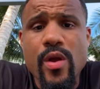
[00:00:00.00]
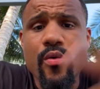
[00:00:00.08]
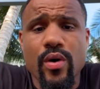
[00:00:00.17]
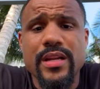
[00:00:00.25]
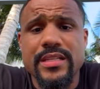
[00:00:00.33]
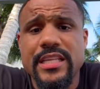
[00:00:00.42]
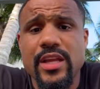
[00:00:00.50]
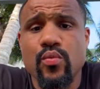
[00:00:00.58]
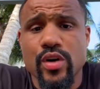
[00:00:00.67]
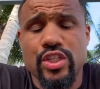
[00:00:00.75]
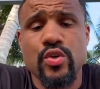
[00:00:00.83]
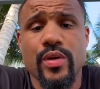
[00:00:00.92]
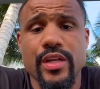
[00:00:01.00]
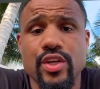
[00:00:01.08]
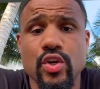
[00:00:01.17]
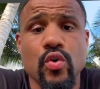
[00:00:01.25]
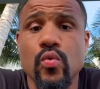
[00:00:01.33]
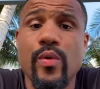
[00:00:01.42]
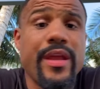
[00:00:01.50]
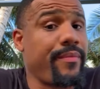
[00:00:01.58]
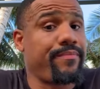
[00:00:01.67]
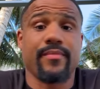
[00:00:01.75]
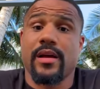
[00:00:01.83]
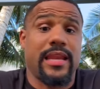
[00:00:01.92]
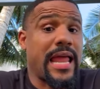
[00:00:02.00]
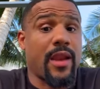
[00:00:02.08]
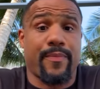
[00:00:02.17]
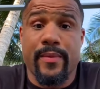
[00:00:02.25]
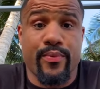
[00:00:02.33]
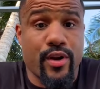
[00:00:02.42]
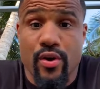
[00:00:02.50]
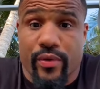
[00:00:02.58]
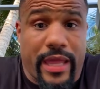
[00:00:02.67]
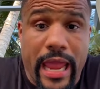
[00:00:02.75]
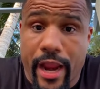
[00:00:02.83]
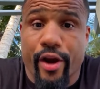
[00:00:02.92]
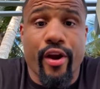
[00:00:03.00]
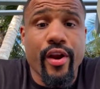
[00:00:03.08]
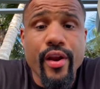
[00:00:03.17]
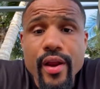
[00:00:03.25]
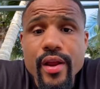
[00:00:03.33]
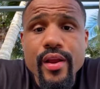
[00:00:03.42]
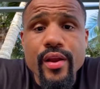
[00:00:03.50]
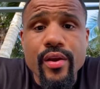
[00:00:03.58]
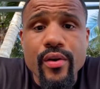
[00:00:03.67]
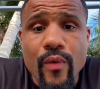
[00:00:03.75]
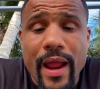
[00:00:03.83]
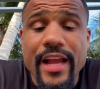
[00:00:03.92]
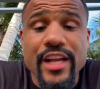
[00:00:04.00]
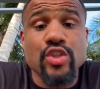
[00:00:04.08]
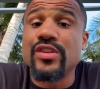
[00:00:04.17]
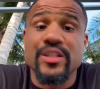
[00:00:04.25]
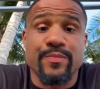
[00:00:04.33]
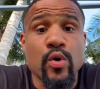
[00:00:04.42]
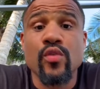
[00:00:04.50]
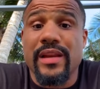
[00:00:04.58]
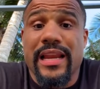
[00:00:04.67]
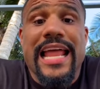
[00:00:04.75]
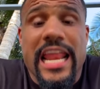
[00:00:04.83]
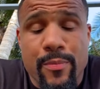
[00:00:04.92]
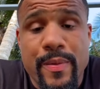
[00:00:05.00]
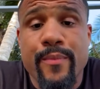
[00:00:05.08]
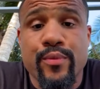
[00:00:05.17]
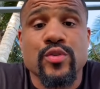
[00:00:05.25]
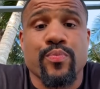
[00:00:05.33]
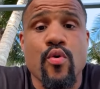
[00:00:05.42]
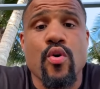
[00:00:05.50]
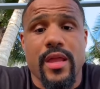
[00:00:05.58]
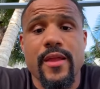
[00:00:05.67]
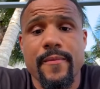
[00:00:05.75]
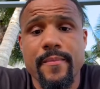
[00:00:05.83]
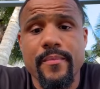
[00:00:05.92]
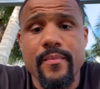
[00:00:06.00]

We want to see what you can do. We a lot of people don't care right? Because you just proved a lot of people's point.